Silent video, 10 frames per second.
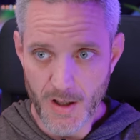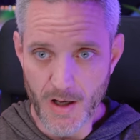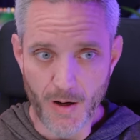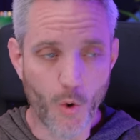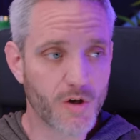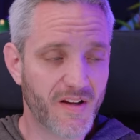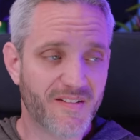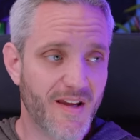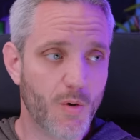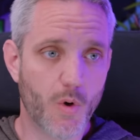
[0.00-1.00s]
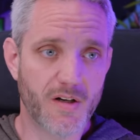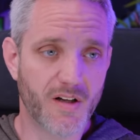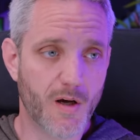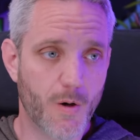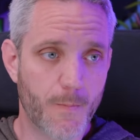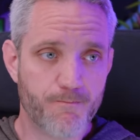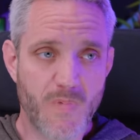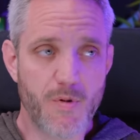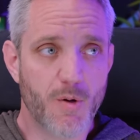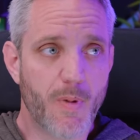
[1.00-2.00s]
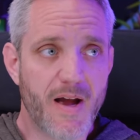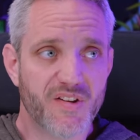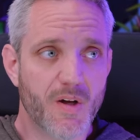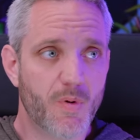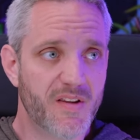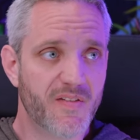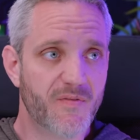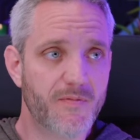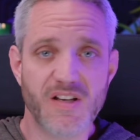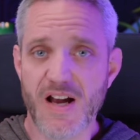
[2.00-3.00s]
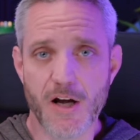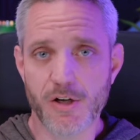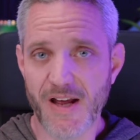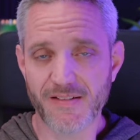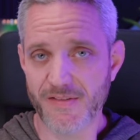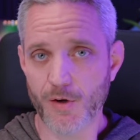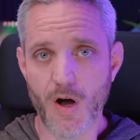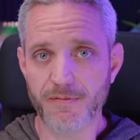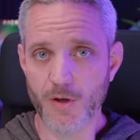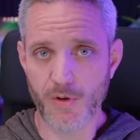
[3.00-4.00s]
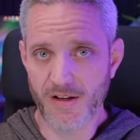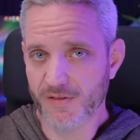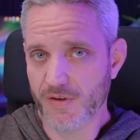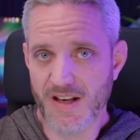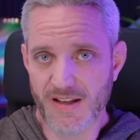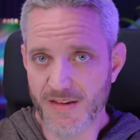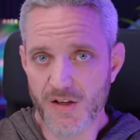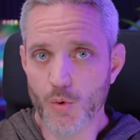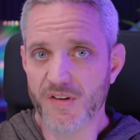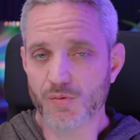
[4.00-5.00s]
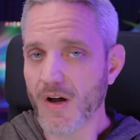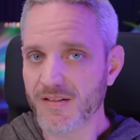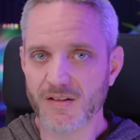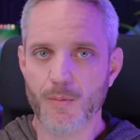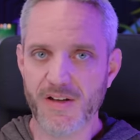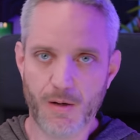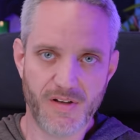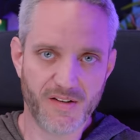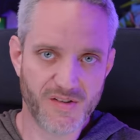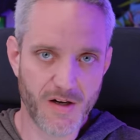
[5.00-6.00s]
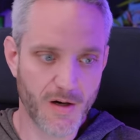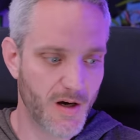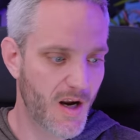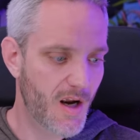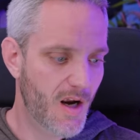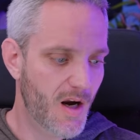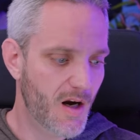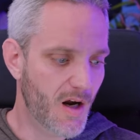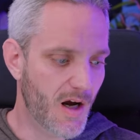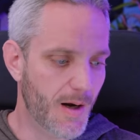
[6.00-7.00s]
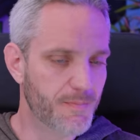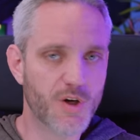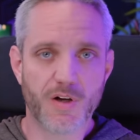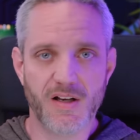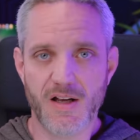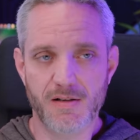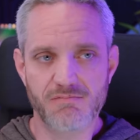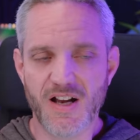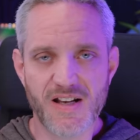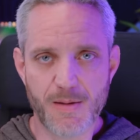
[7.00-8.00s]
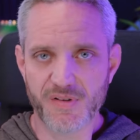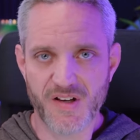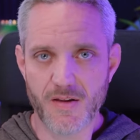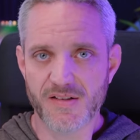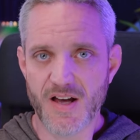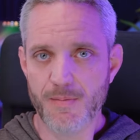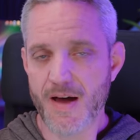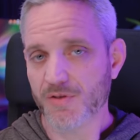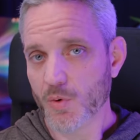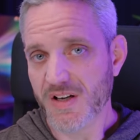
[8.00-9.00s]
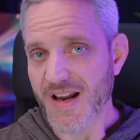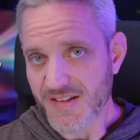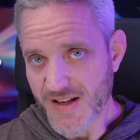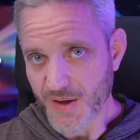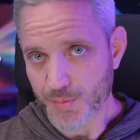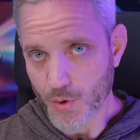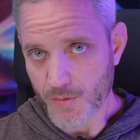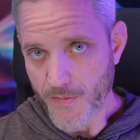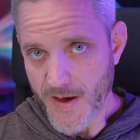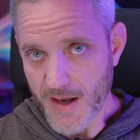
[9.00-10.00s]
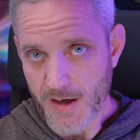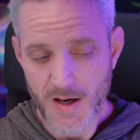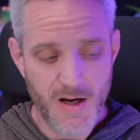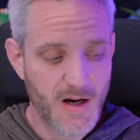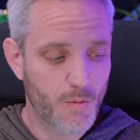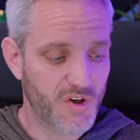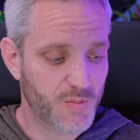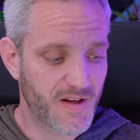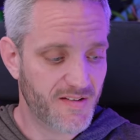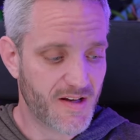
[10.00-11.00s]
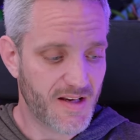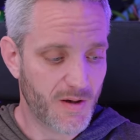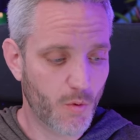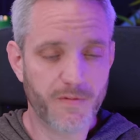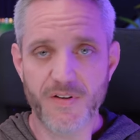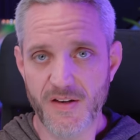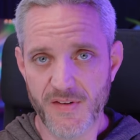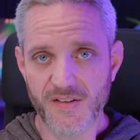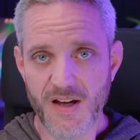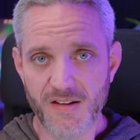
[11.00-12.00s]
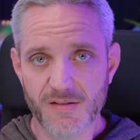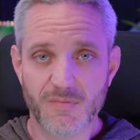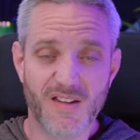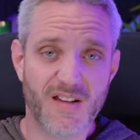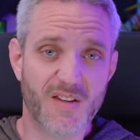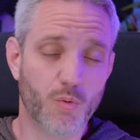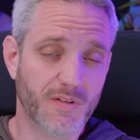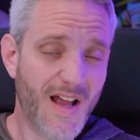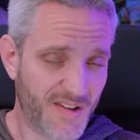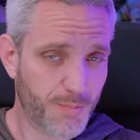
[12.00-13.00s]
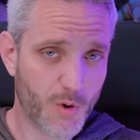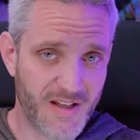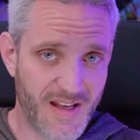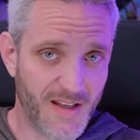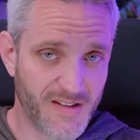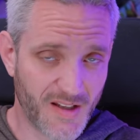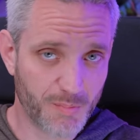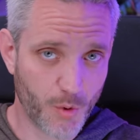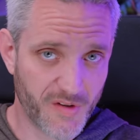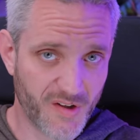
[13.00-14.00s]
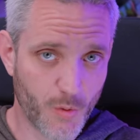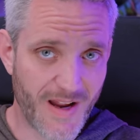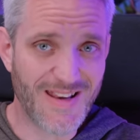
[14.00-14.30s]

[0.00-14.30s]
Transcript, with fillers: uh, or let's say you wanted to go, maybe you buy someone's 5900X that they're offloading because they're getting the newest Ryzen coming out next year. Um, you're gonna 99% of the time have to run an ATX board with that, which means that it will fit in this case. This case will not support eATX boards or